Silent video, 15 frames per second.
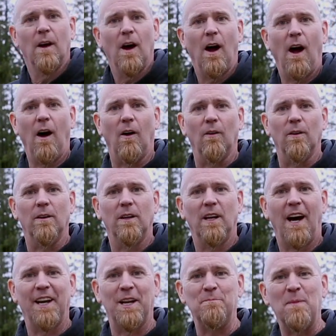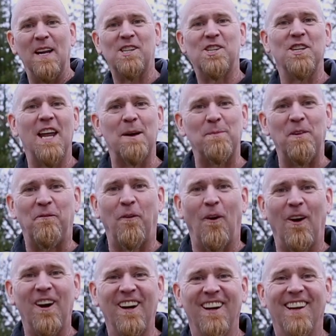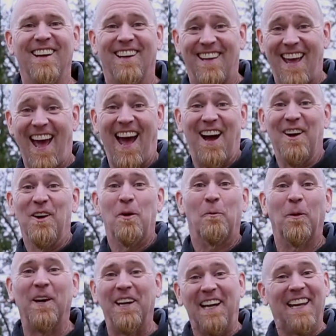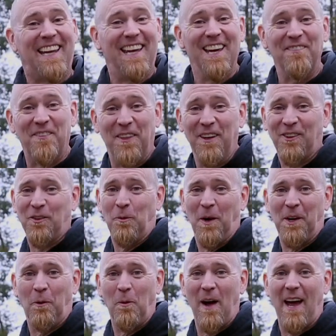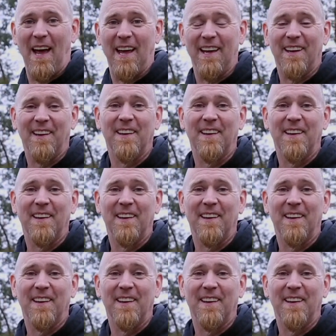Oh, I didn't mention that before? Yeah, we're gonna give this one away.